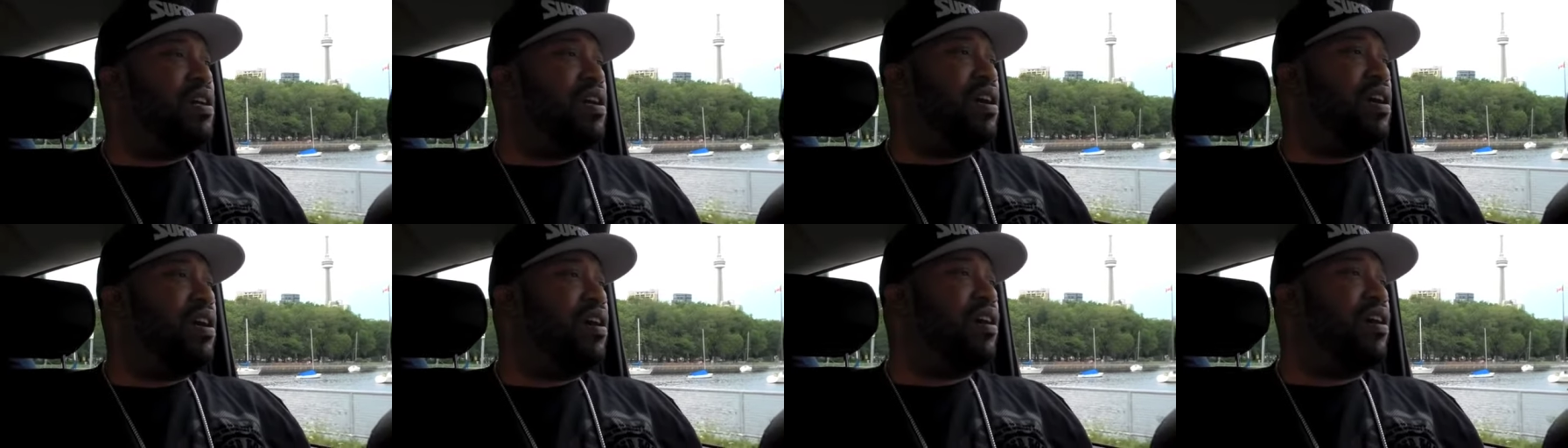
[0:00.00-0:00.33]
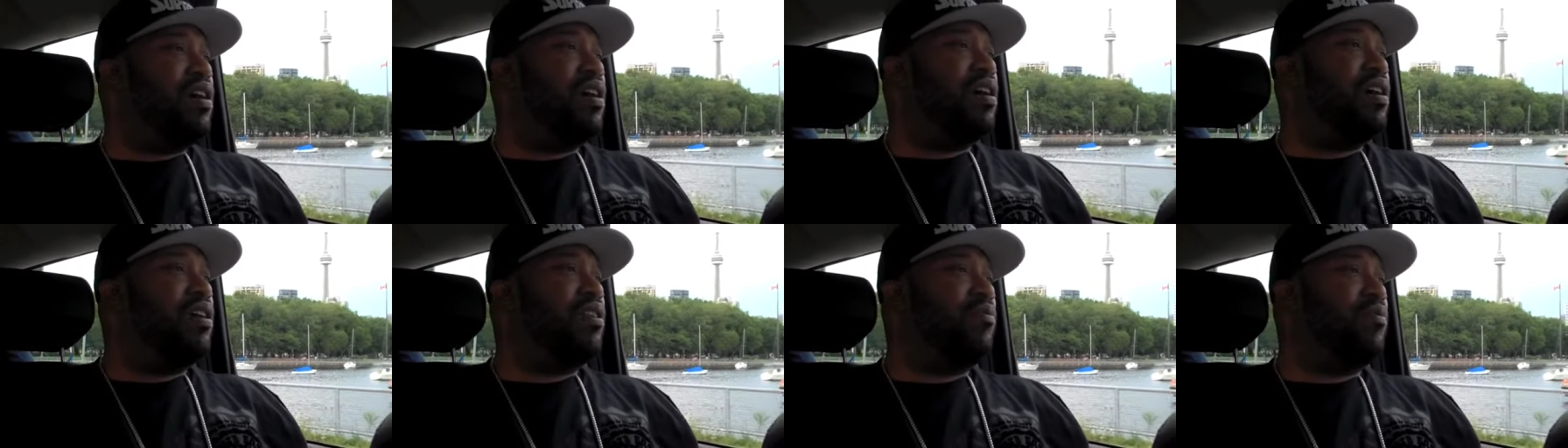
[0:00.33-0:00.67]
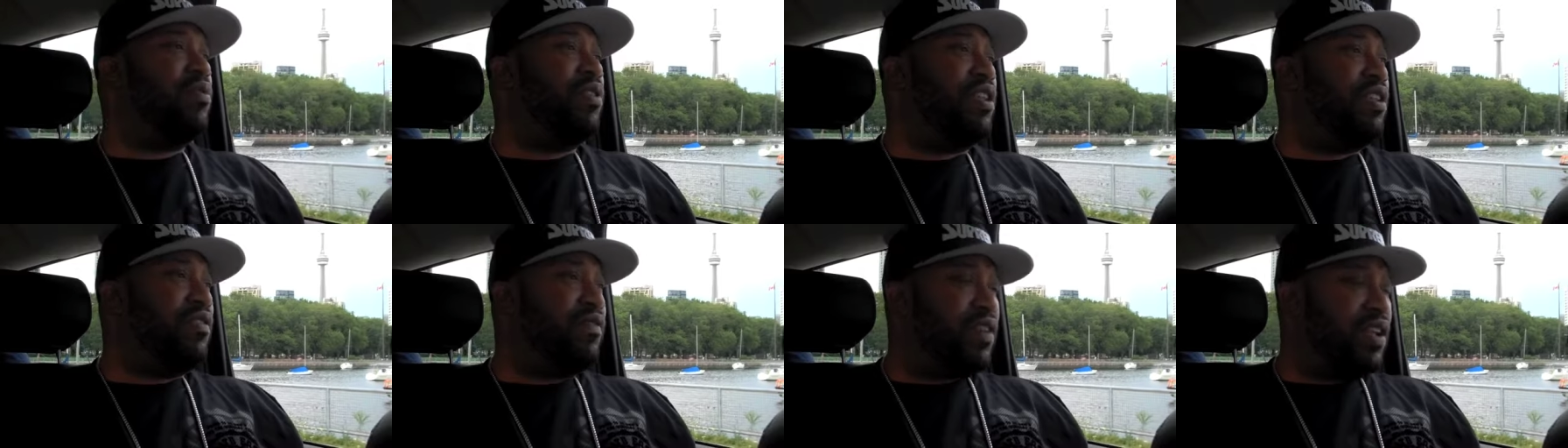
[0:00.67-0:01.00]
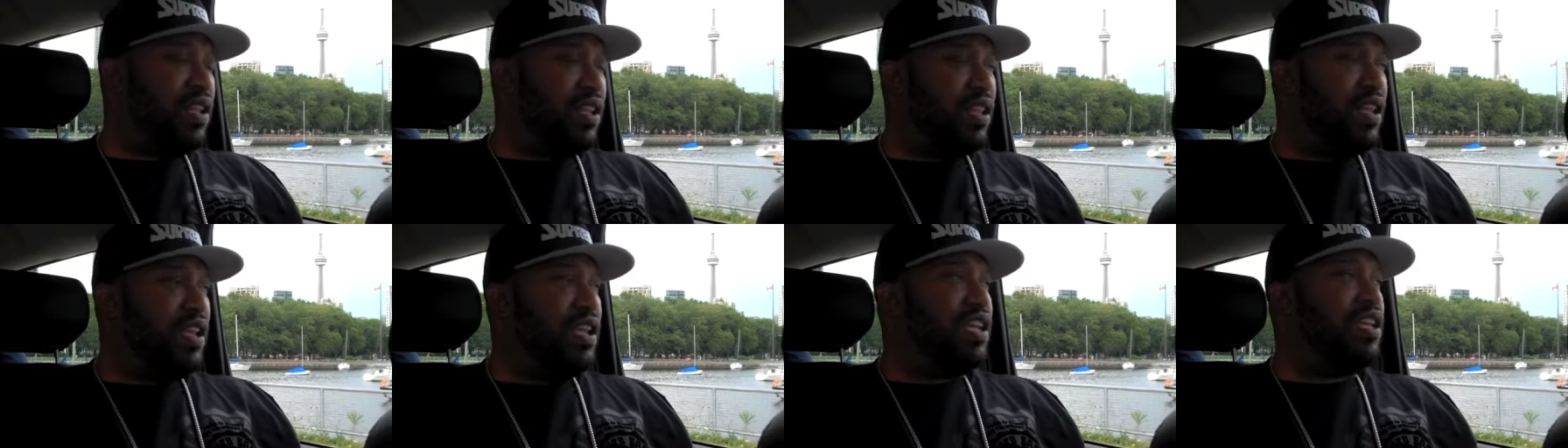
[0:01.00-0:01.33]
Uh, and we leave
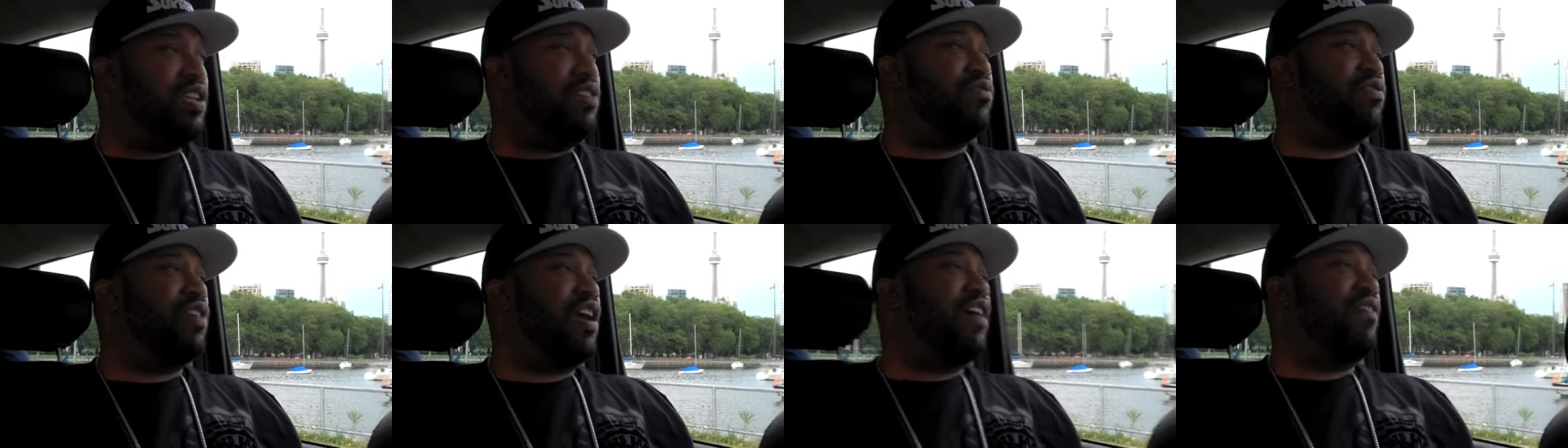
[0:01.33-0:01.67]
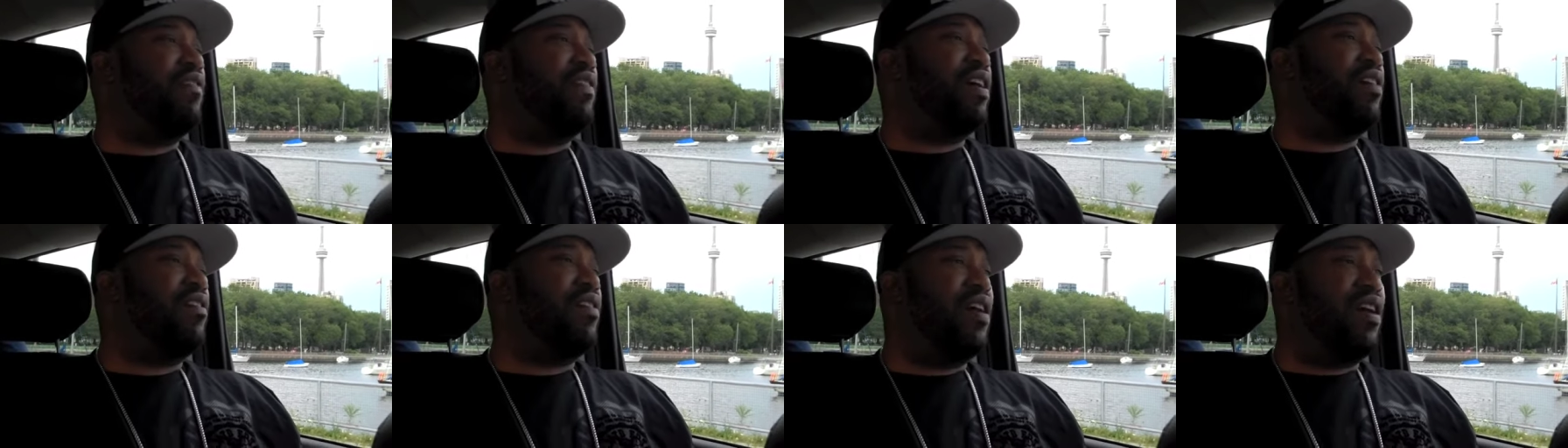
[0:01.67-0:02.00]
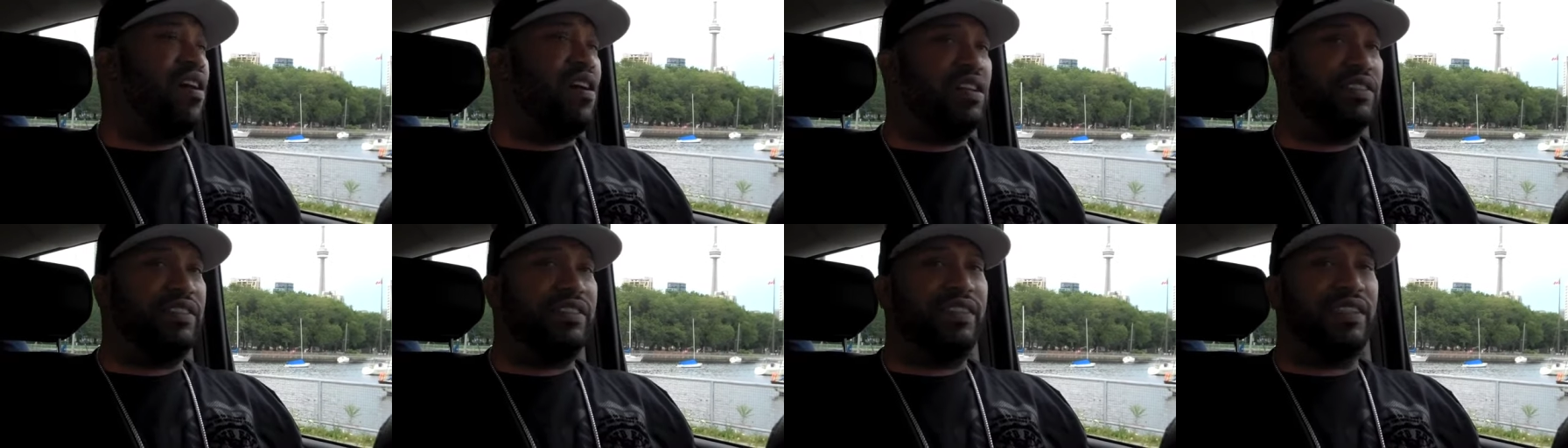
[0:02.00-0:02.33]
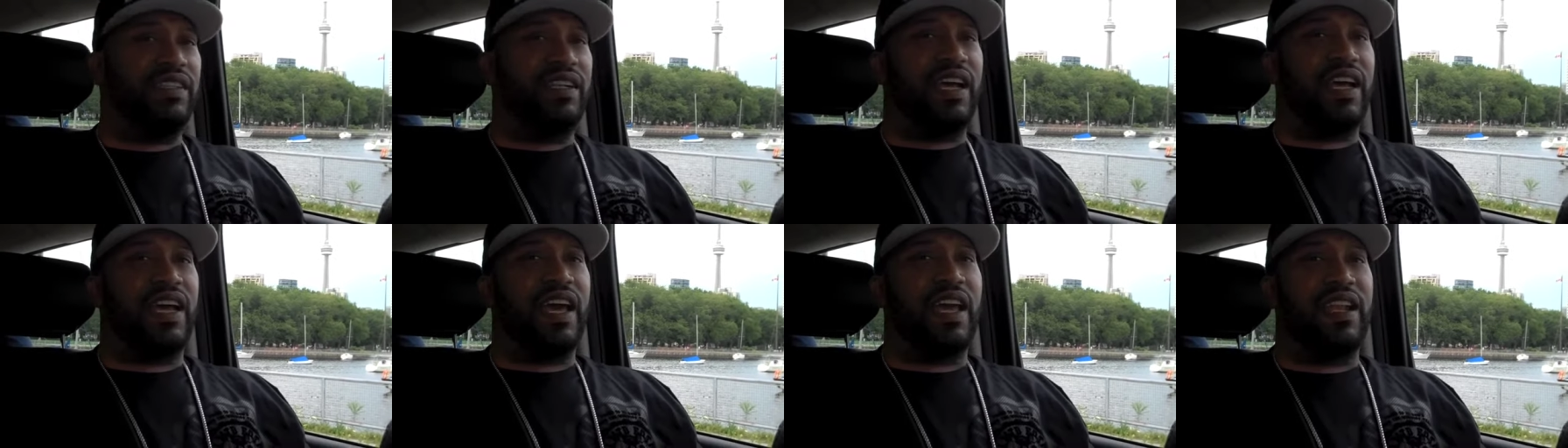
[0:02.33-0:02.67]
Killeen, drive down to Austin.
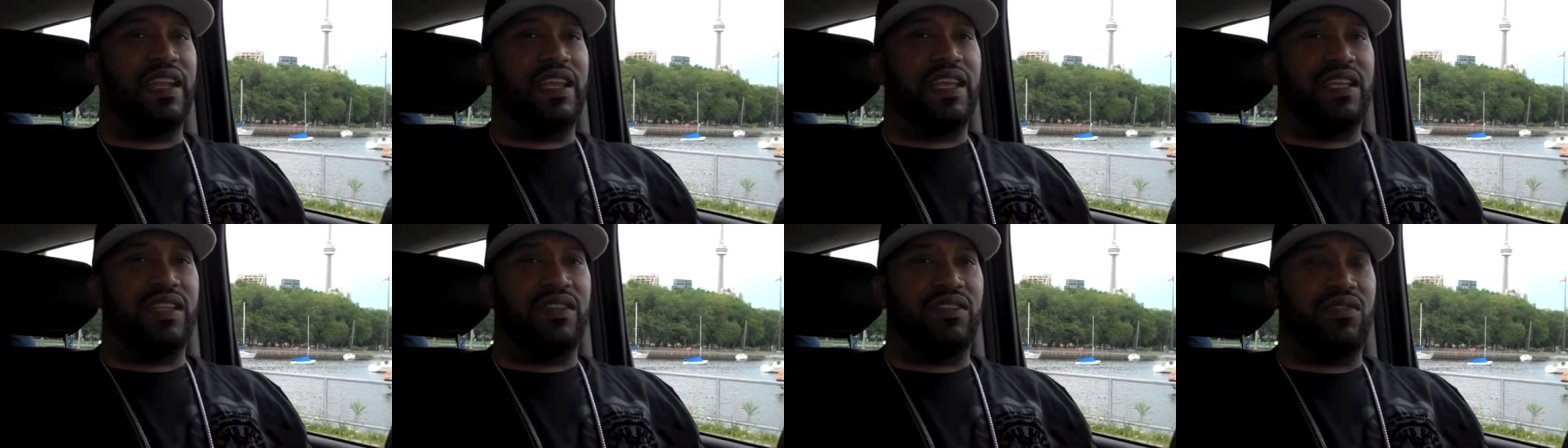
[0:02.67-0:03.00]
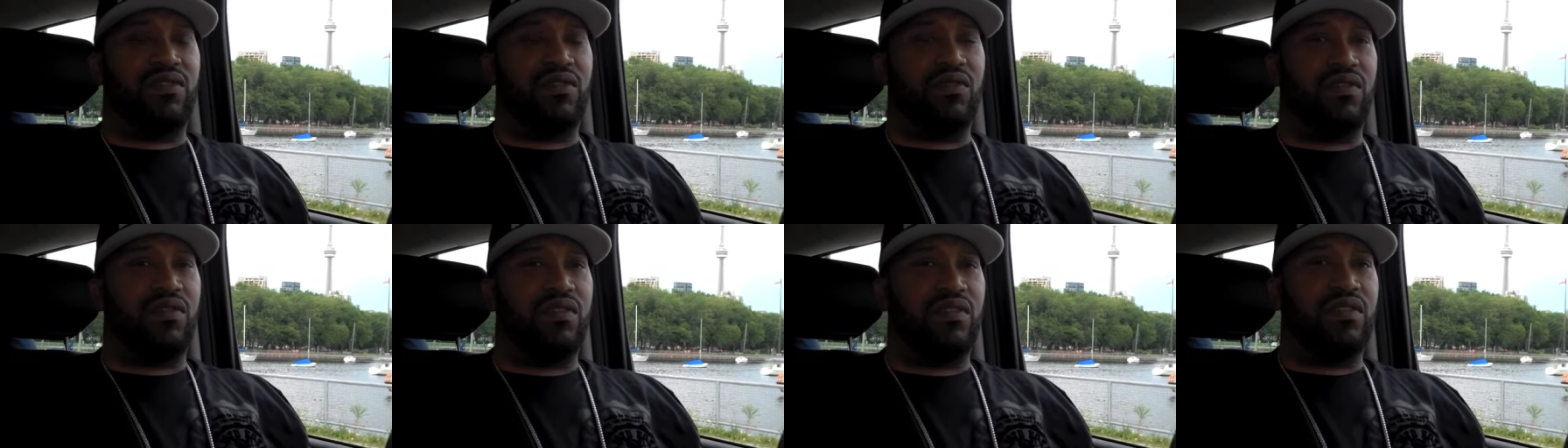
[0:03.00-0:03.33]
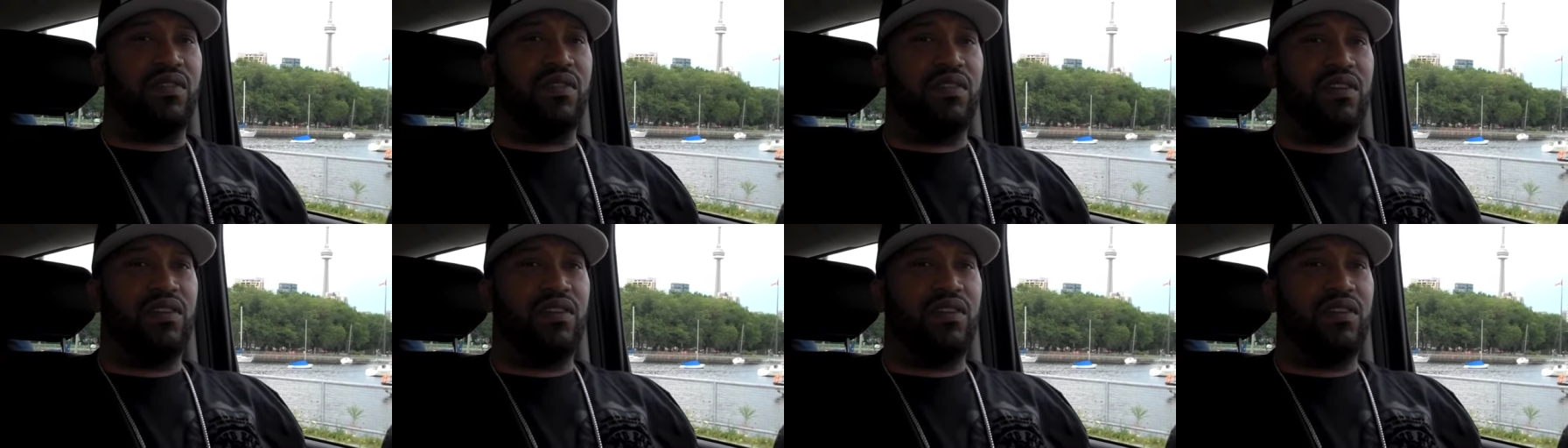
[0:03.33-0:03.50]
I got an in store.